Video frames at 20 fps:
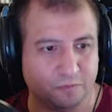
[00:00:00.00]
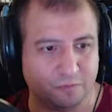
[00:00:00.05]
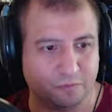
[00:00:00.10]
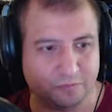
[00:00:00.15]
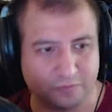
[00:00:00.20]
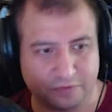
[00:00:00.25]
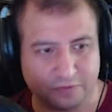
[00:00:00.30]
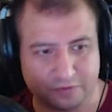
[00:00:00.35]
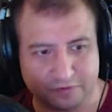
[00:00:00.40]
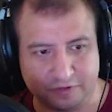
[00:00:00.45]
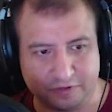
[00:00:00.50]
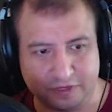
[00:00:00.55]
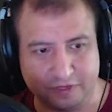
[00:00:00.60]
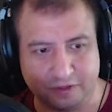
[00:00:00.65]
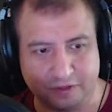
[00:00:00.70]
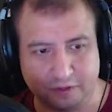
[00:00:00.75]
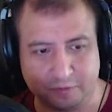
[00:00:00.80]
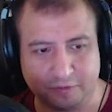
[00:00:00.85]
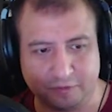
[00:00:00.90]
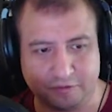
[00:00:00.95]
See, a
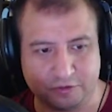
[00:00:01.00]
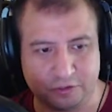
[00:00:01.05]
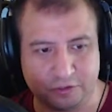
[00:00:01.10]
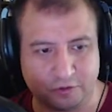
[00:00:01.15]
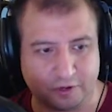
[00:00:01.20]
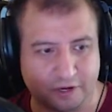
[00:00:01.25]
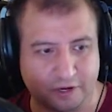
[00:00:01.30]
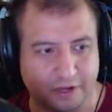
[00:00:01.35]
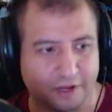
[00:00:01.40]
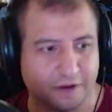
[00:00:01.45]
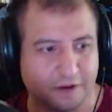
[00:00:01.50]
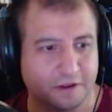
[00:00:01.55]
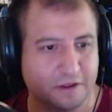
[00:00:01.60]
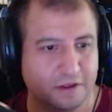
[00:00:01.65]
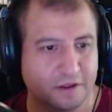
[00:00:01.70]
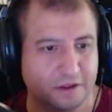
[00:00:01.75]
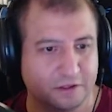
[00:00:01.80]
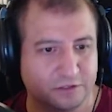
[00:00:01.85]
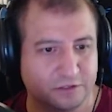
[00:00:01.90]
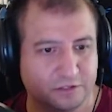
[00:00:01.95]
little bit of a shortcut.
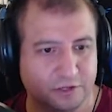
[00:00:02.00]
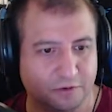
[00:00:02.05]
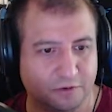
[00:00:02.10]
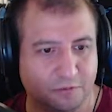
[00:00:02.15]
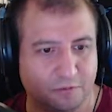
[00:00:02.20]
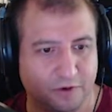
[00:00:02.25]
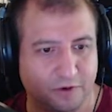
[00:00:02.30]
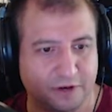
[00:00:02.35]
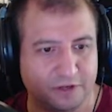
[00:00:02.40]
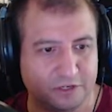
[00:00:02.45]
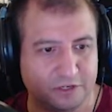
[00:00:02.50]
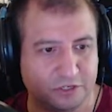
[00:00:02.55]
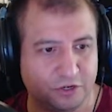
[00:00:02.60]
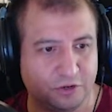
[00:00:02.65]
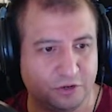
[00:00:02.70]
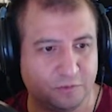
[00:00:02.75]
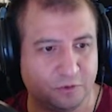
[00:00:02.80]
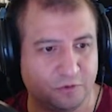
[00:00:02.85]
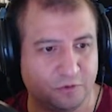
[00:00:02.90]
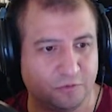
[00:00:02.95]
So wanted to show you
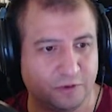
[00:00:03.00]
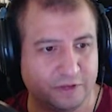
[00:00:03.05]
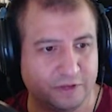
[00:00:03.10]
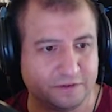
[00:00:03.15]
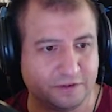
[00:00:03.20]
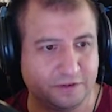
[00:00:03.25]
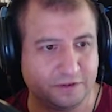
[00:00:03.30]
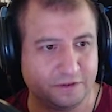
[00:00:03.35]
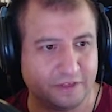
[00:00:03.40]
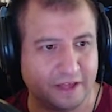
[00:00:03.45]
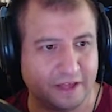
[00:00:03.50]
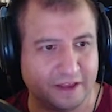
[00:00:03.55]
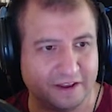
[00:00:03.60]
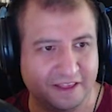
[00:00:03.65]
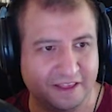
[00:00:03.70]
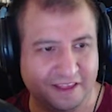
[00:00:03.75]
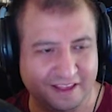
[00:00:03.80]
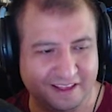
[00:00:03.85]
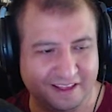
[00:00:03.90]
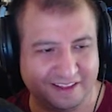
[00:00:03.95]
both ways to do
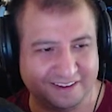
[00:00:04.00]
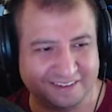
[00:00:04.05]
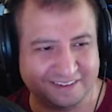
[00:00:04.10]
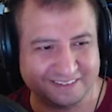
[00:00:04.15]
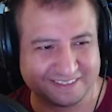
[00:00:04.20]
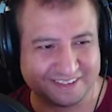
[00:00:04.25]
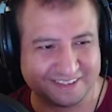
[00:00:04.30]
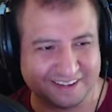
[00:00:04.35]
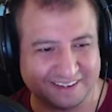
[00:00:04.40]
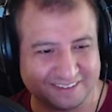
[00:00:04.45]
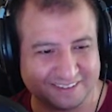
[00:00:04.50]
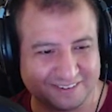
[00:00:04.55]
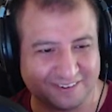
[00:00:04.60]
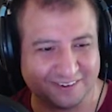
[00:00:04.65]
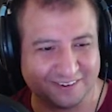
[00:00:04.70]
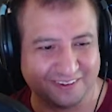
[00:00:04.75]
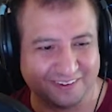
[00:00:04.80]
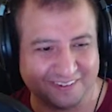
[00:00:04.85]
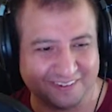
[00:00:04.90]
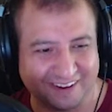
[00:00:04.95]
that. I know it's kind of
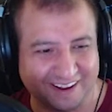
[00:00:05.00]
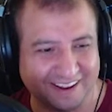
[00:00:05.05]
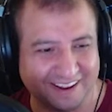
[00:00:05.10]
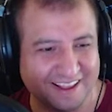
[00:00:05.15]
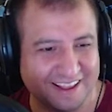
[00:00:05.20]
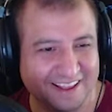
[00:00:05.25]
trolly, right?